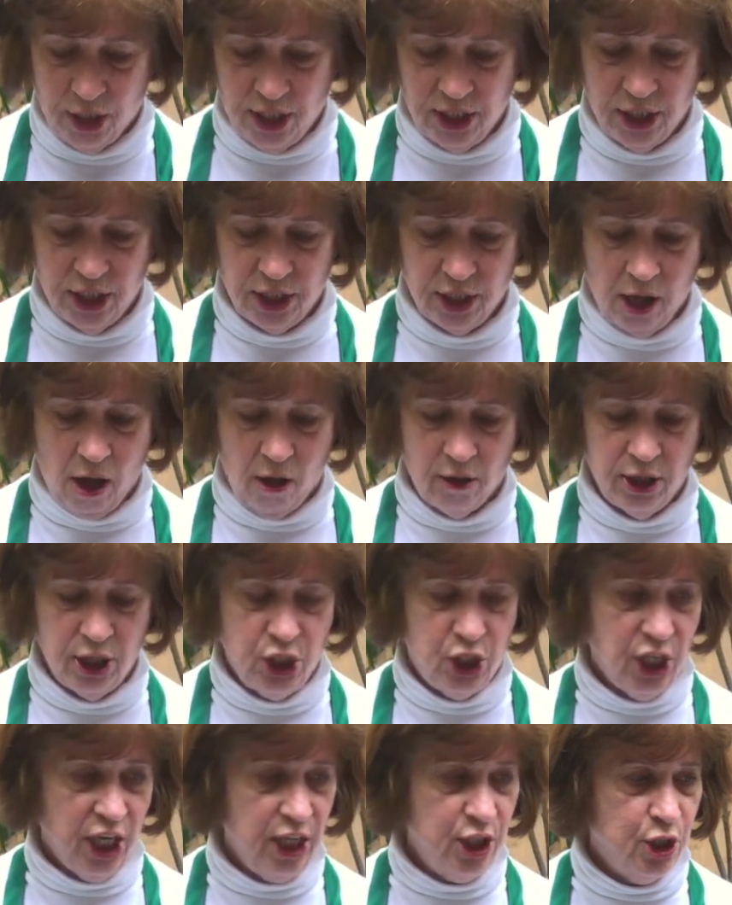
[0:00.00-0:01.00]
This is called a
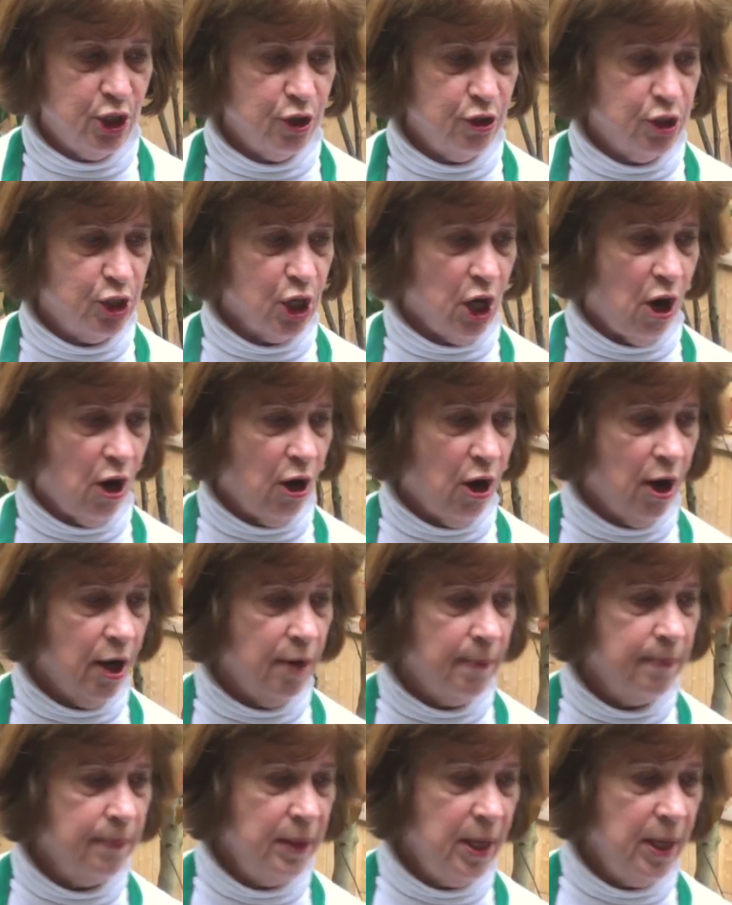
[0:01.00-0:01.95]
ginger jar,